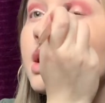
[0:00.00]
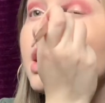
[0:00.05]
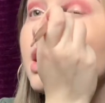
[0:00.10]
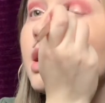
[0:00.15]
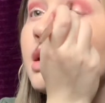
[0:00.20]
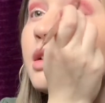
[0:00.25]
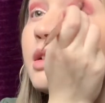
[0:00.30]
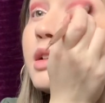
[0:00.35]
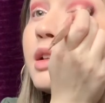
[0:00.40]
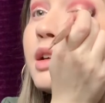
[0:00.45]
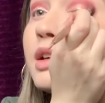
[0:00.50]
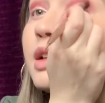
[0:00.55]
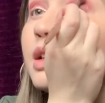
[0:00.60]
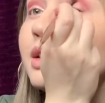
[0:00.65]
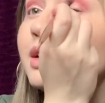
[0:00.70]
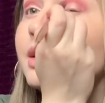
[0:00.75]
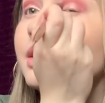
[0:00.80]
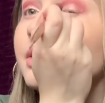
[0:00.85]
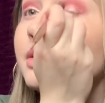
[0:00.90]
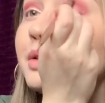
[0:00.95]
Look like a
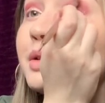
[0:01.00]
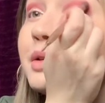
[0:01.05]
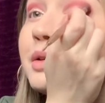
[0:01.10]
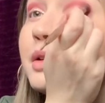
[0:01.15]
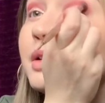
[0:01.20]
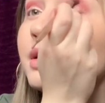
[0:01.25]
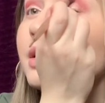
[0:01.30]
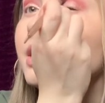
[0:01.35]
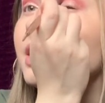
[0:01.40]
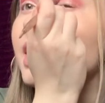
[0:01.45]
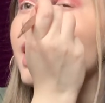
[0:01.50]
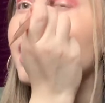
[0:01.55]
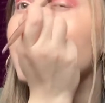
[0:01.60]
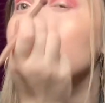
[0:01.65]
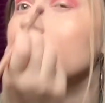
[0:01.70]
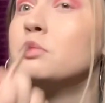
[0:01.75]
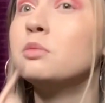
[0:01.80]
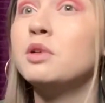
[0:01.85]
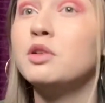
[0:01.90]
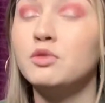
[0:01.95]
literal
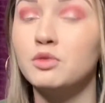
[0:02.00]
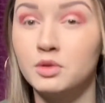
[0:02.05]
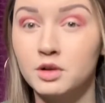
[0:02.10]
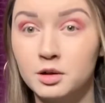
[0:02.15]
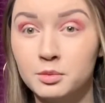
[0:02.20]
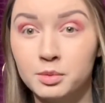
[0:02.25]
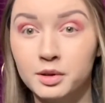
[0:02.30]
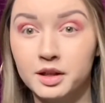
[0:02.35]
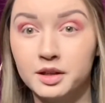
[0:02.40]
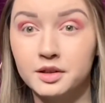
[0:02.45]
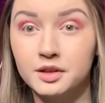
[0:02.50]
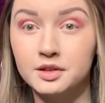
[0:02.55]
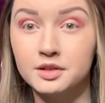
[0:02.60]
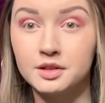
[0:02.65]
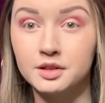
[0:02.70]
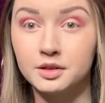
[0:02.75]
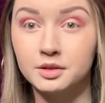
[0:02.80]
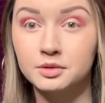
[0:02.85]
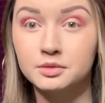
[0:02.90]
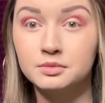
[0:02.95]
clown before I blend this
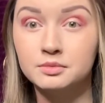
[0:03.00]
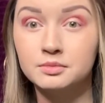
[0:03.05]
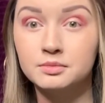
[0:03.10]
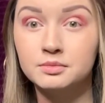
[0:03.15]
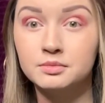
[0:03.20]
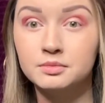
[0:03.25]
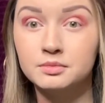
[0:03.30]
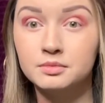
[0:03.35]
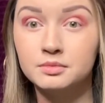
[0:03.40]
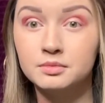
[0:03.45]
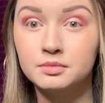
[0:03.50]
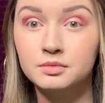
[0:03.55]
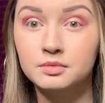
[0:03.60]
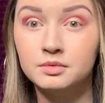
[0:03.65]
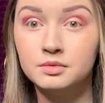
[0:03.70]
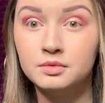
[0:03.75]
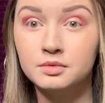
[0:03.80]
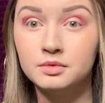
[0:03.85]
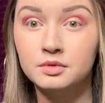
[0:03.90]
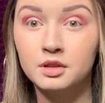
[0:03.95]
out.
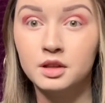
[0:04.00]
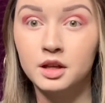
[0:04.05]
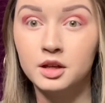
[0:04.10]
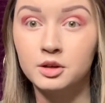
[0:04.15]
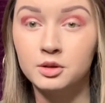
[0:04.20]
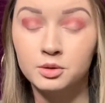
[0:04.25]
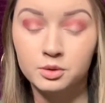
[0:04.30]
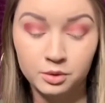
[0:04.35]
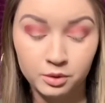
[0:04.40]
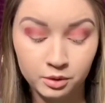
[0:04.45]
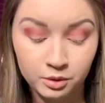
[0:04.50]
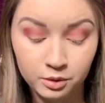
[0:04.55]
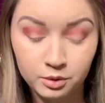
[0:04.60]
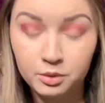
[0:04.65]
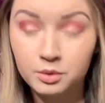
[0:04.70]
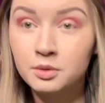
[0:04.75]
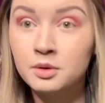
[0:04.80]
Like, who